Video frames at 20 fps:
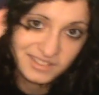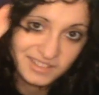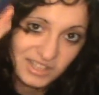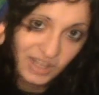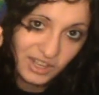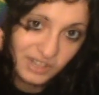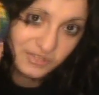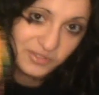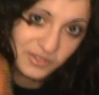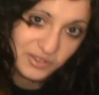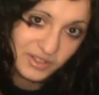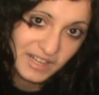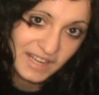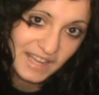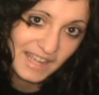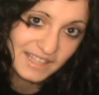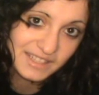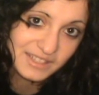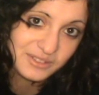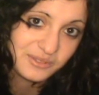Don't
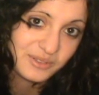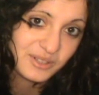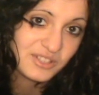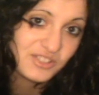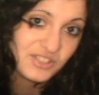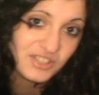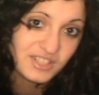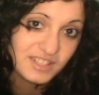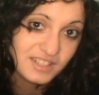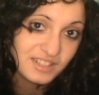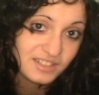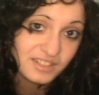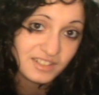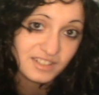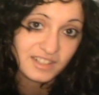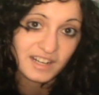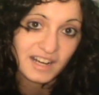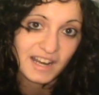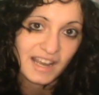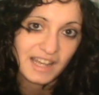forget to register